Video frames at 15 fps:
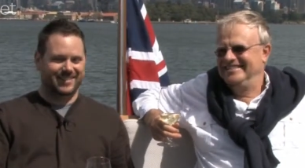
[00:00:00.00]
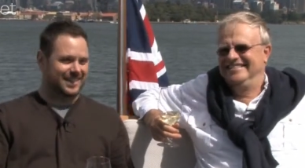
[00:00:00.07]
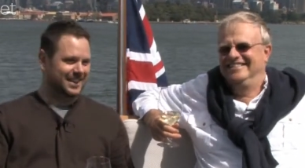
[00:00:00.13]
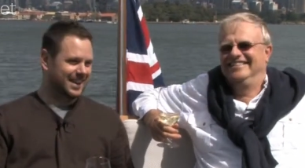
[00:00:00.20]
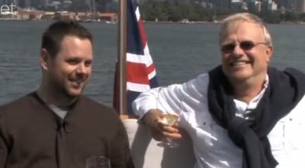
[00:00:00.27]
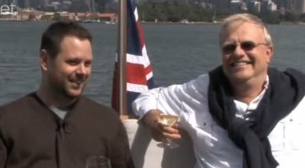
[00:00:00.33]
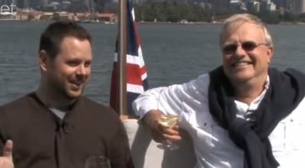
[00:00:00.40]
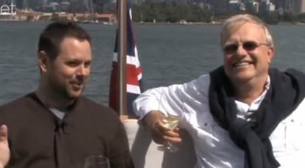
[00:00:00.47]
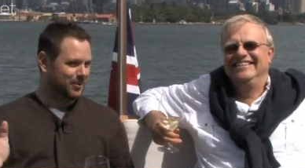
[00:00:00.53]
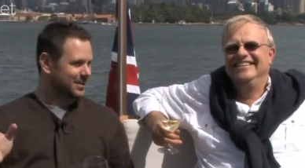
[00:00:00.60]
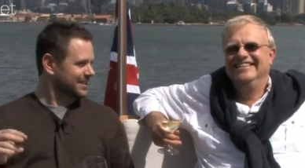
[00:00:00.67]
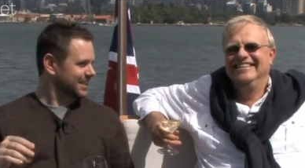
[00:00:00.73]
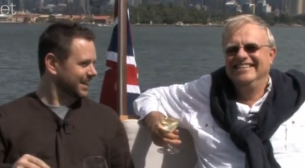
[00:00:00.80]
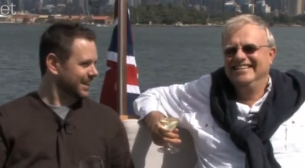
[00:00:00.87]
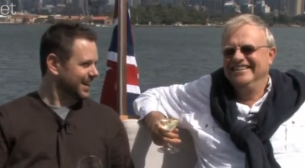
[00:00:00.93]
Speaker 1: you never know where
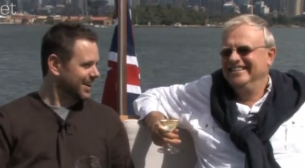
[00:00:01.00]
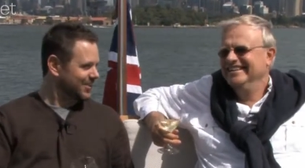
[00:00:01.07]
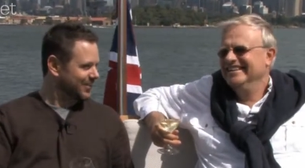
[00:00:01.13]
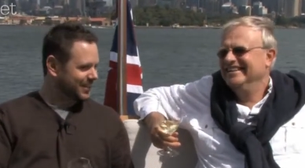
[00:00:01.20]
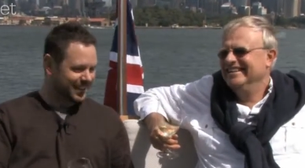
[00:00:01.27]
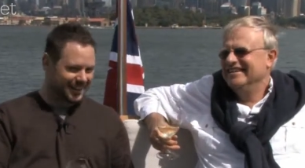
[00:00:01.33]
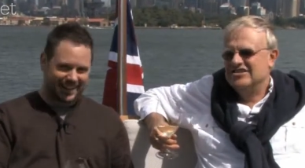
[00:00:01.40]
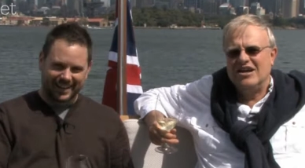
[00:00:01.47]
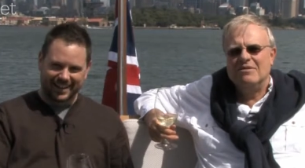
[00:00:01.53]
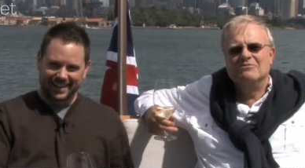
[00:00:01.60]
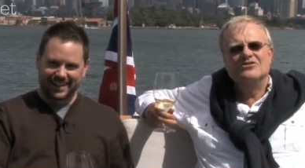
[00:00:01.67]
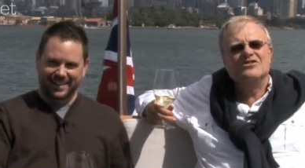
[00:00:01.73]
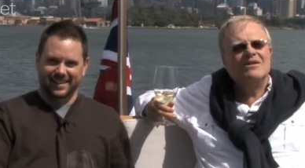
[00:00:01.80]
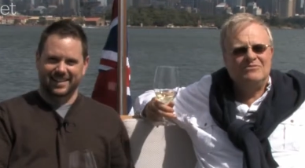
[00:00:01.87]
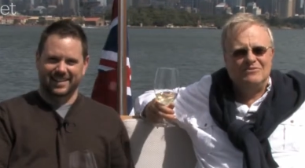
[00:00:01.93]
it's going to go.
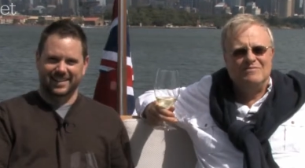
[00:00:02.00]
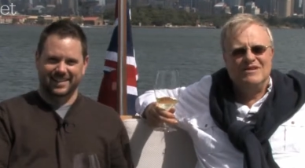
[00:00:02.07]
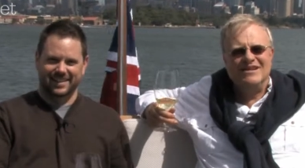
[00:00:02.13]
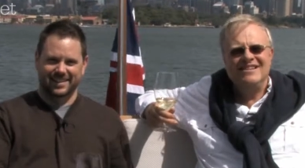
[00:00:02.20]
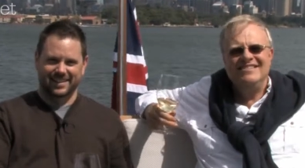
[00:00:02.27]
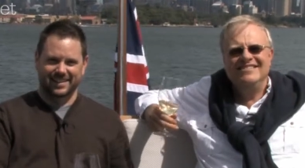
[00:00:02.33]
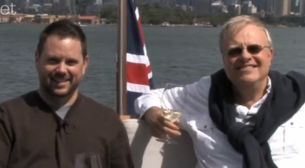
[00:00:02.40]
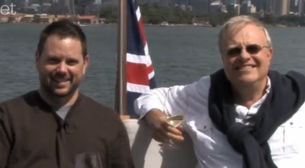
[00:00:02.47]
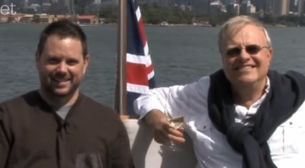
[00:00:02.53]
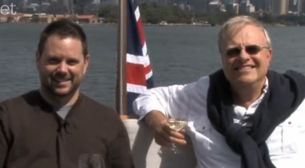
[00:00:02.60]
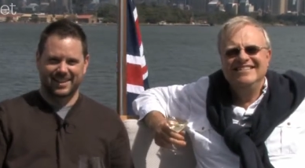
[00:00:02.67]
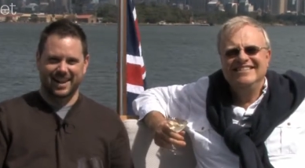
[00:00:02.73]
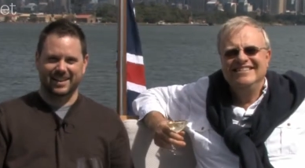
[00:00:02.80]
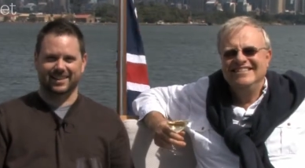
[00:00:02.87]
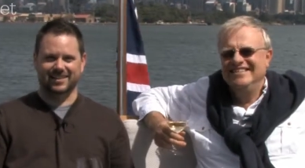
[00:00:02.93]
Some some spitting.
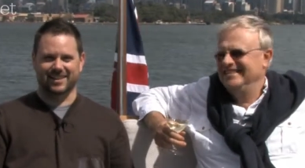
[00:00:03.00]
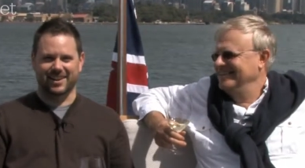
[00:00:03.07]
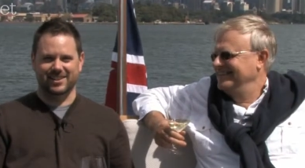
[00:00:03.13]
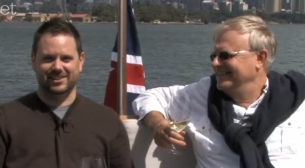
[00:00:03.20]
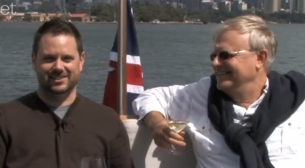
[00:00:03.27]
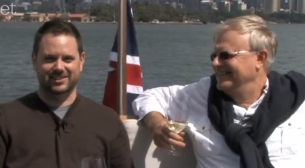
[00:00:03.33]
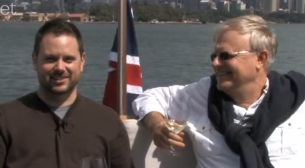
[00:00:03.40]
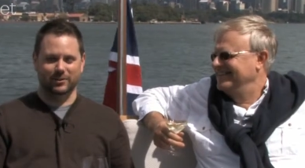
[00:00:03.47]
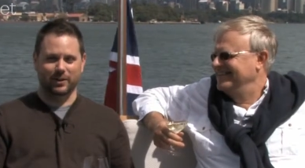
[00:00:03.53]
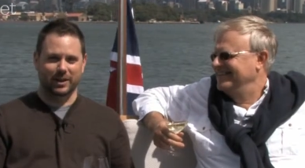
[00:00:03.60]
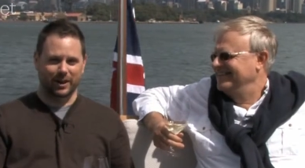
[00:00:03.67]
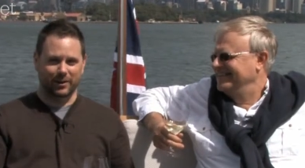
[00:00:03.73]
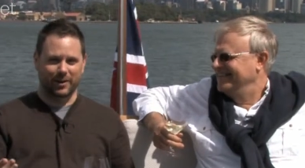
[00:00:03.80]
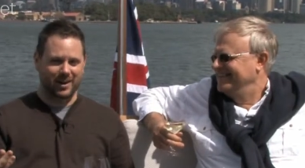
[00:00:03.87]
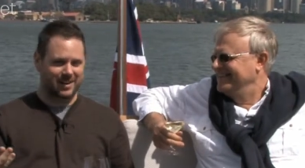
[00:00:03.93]
Technological. Well,
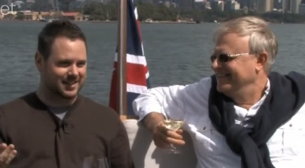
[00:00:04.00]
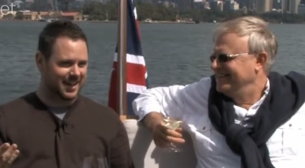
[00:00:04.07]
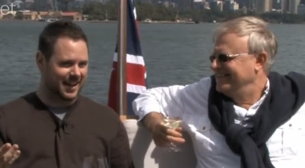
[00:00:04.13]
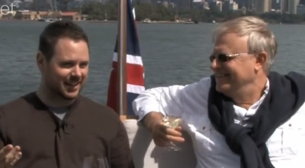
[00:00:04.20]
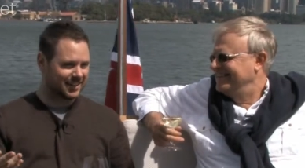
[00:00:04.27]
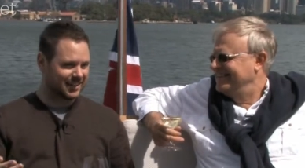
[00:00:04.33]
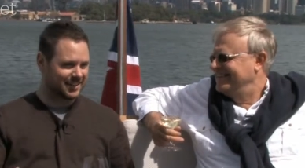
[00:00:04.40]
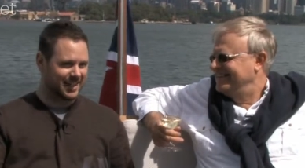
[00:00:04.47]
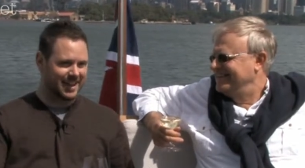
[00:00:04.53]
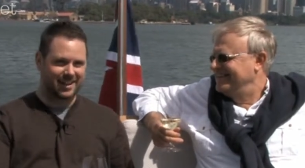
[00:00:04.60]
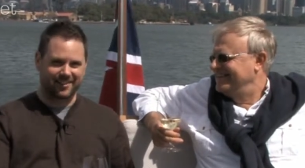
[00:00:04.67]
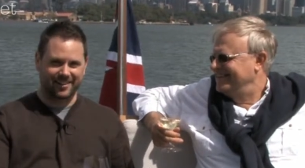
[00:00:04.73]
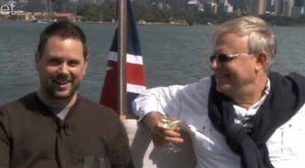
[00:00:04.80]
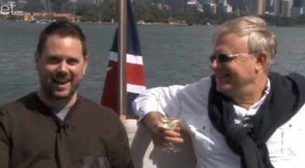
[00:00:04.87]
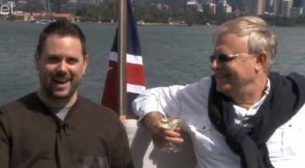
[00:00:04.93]
here we are, tech
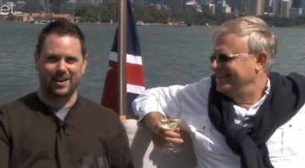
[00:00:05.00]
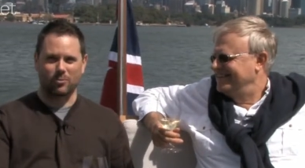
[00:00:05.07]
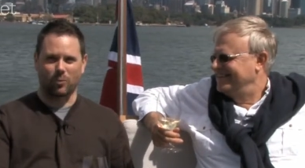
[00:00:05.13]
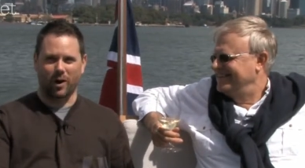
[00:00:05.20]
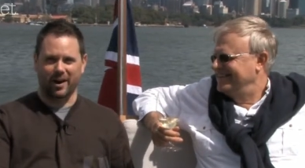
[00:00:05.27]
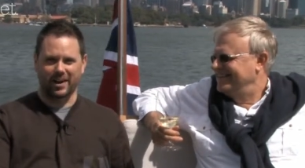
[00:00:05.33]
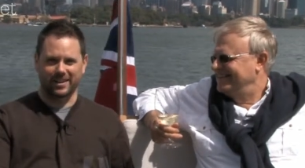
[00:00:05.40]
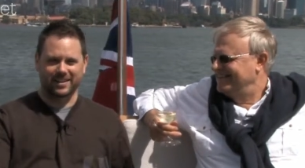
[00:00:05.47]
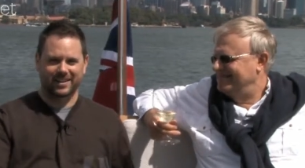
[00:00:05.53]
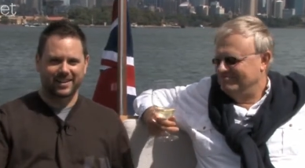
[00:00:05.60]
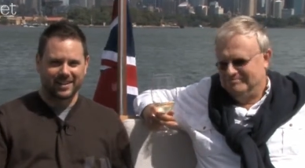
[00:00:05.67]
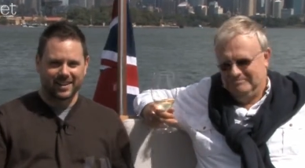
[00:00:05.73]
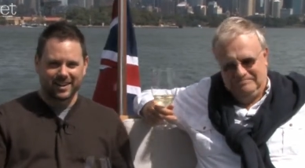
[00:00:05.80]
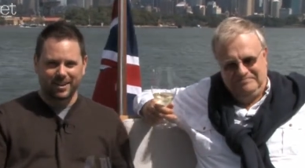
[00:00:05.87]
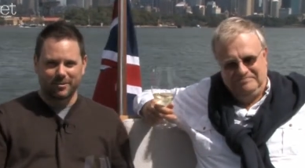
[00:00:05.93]
geekery and wine.
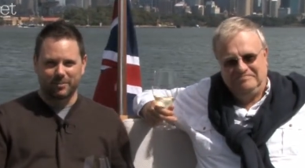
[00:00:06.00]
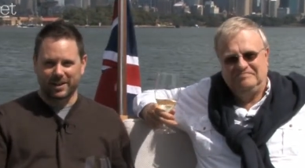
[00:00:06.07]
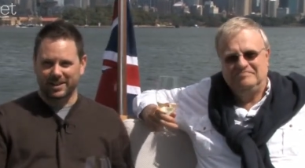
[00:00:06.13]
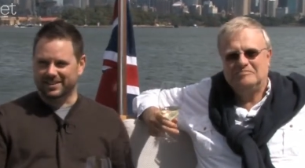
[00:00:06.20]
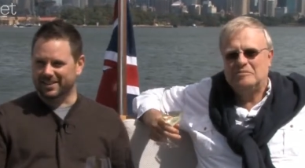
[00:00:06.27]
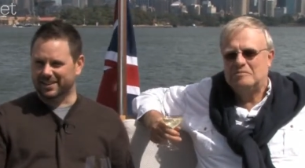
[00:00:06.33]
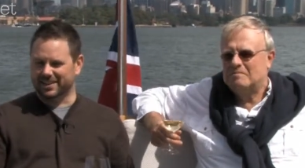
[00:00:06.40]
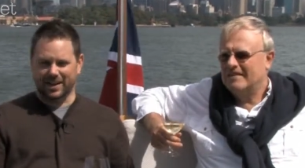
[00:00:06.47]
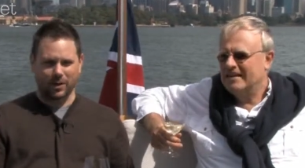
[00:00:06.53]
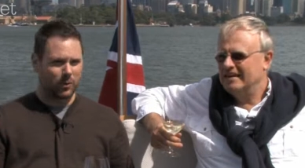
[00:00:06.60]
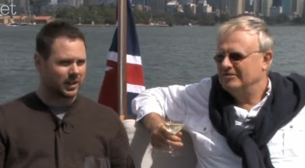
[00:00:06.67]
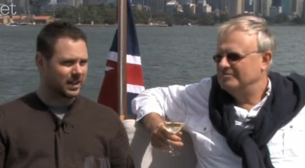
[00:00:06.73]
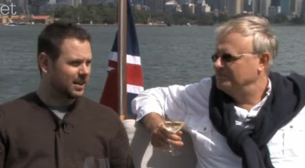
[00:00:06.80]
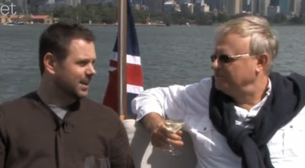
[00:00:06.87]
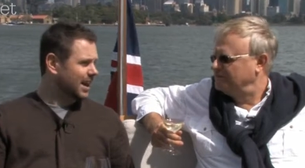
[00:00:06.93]
But uh, I
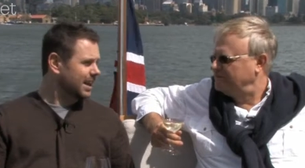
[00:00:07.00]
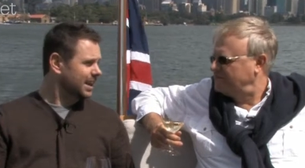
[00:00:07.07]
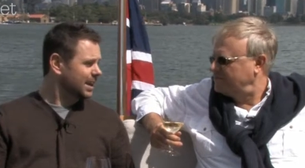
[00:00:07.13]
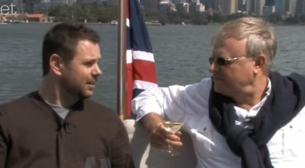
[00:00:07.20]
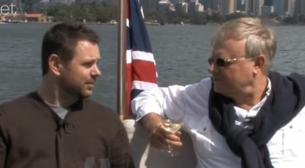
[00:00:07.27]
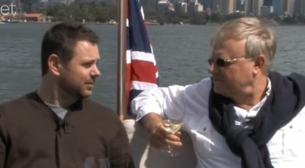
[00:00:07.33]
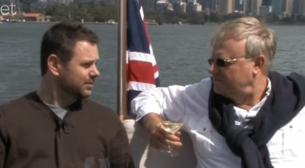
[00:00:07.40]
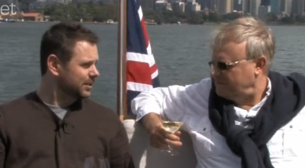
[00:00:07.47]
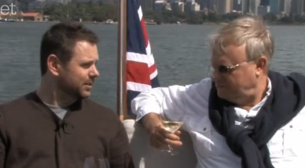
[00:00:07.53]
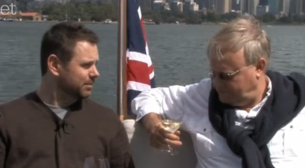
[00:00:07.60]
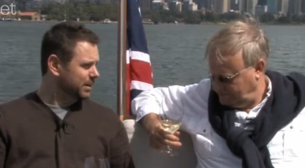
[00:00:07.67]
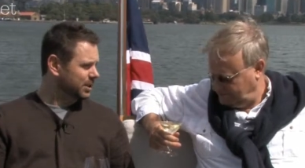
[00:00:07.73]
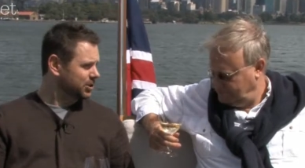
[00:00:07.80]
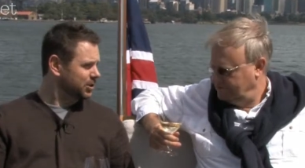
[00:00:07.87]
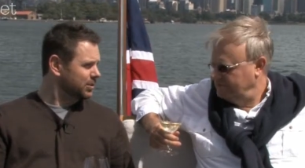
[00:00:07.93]
worked at Nike, the
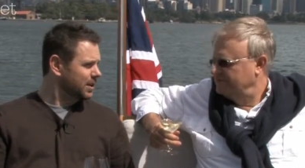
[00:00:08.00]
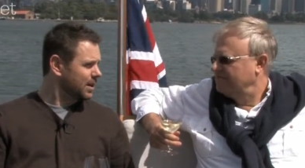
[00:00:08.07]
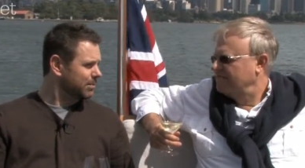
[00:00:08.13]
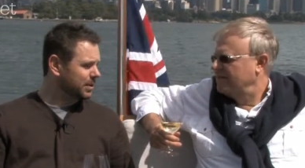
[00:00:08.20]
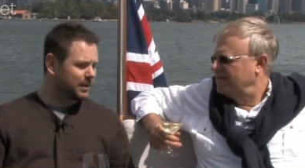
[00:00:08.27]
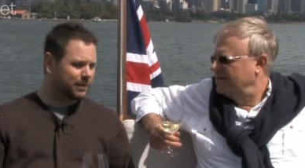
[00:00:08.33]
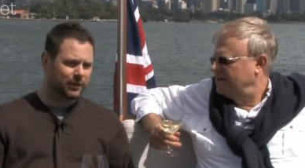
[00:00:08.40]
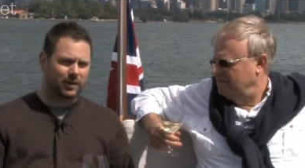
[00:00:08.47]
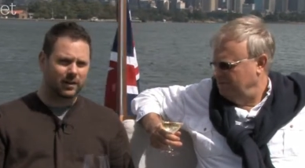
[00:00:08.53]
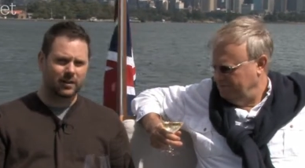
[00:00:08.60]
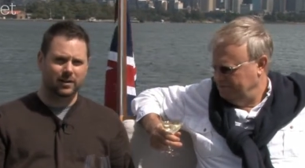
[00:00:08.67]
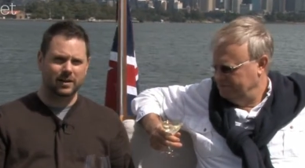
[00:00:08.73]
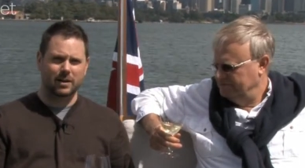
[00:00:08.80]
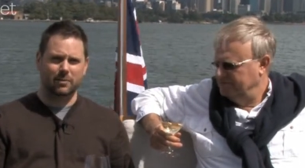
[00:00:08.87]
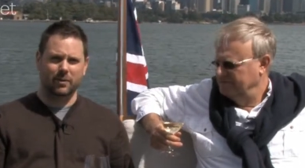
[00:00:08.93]
big shoe company,
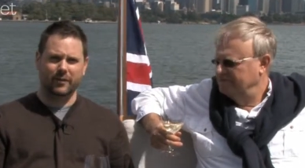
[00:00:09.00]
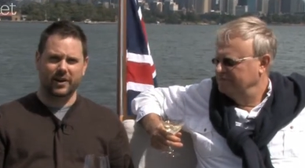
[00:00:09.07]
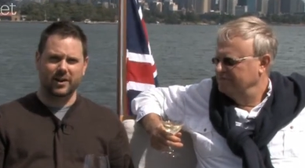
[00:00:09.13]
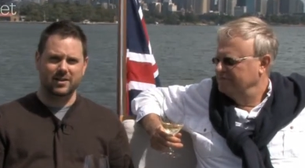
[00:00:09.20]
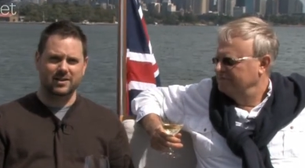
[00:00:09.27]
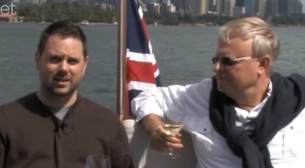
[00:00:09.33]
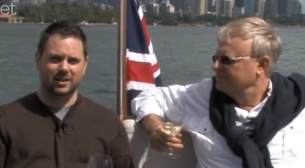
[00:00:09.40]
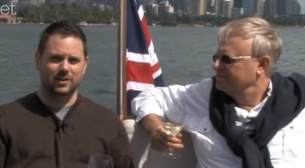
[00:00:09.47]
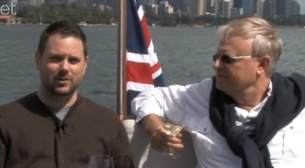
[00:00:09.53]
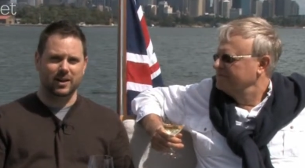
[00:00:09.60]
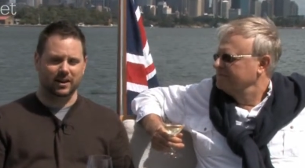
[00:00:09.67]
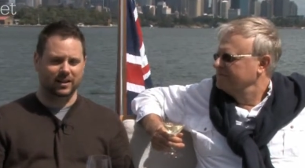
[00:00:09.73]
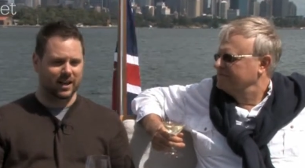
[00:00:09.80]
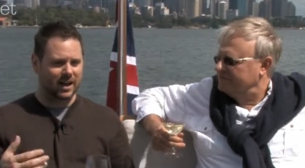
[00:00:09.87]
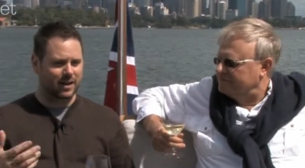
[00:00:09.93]
for a number of years, and you
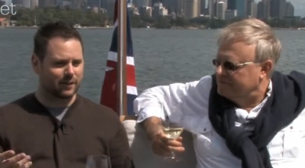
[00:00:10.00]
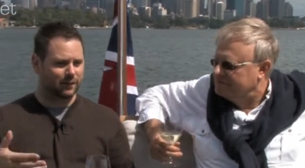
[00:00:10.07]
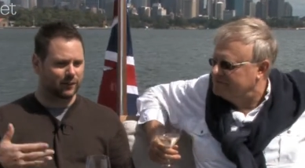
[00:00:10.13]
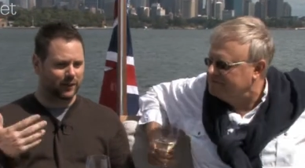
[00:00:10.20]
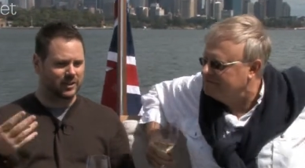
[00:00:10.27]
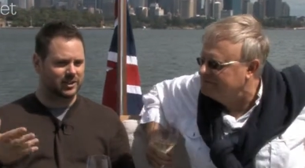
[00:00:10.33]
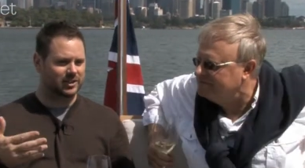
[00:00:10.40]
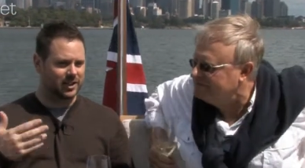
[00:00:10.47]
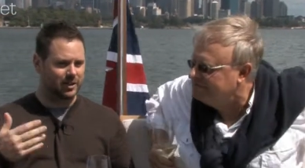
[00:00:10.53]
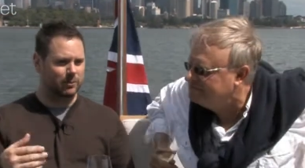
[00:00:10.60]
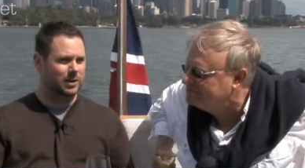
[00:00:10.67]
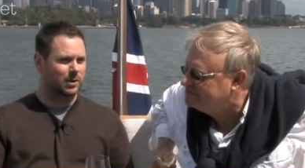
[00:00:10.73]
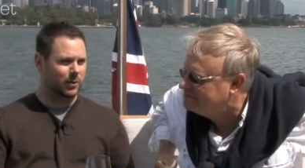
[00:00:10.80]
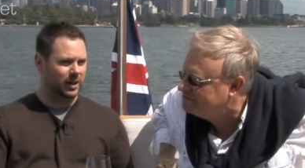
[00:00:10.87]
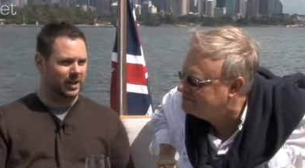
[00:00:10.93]
get a lot of free shit
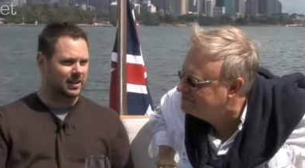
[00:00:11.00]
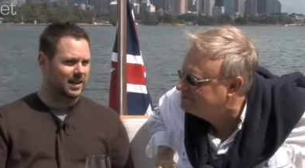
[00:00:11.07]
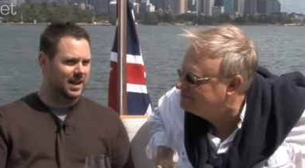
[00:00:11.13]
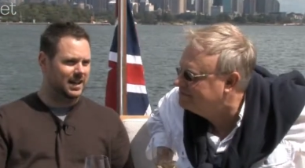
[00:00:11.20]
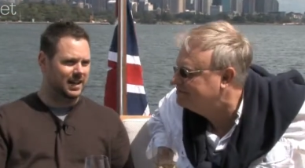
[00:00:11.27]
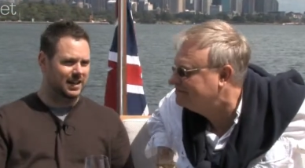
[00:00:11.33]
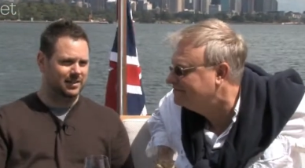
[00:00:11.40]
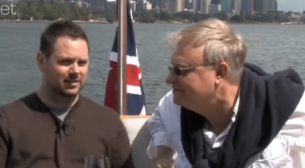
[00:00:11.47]
when you work at Nike